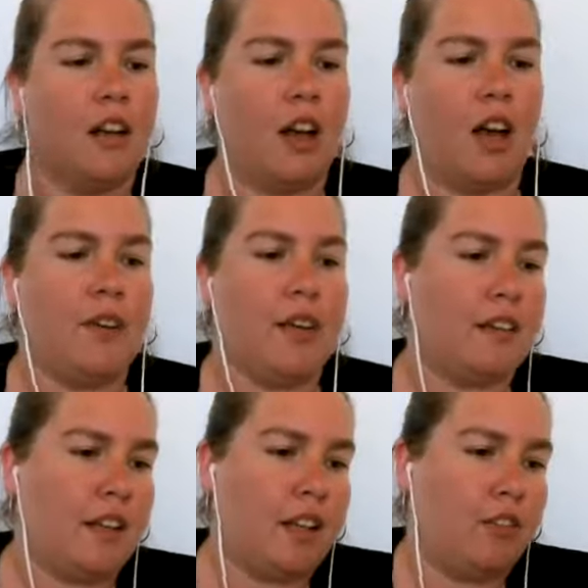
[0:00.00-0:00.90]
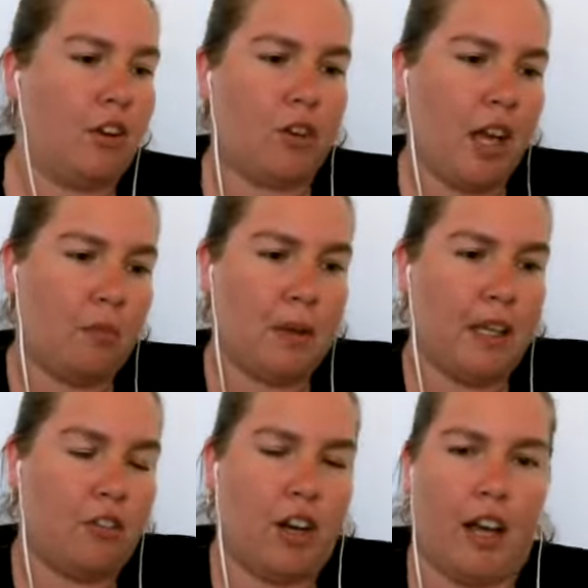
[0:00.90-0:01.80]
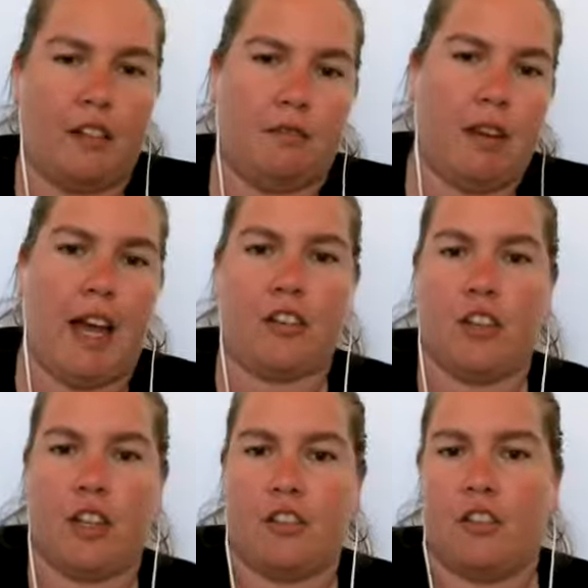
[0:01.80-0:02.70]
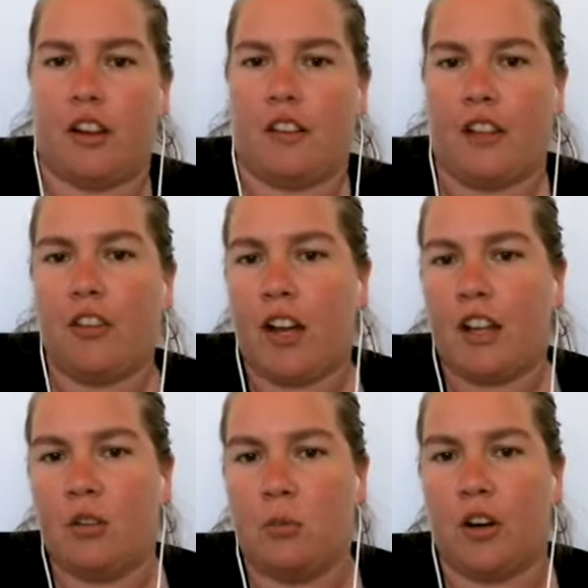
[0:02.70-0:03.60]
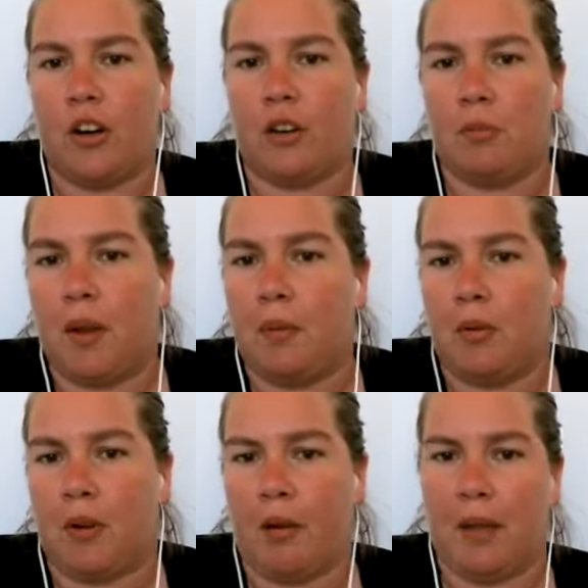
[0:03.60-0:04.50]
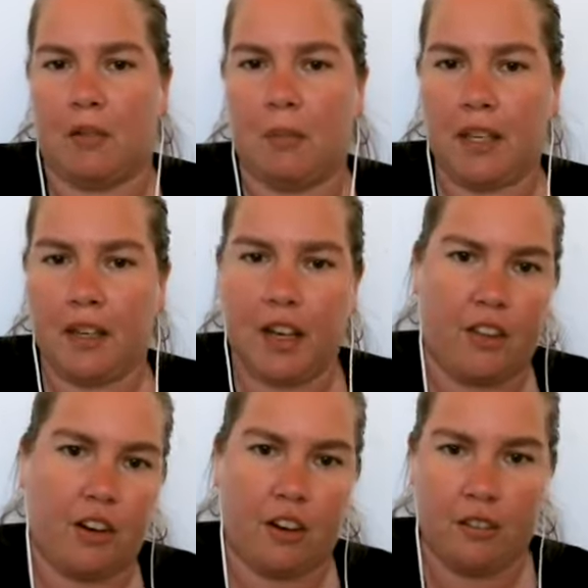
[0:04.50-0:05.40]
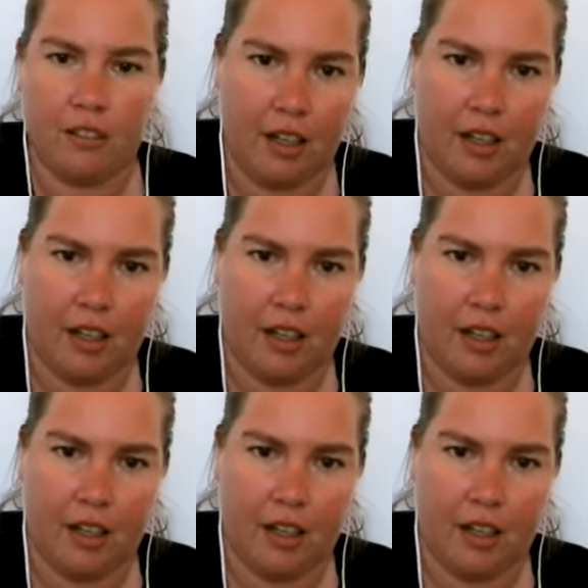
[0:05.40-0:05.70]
obviously you don't get me, you're not actually as good as I thought you were, maybe we're not meant to be together.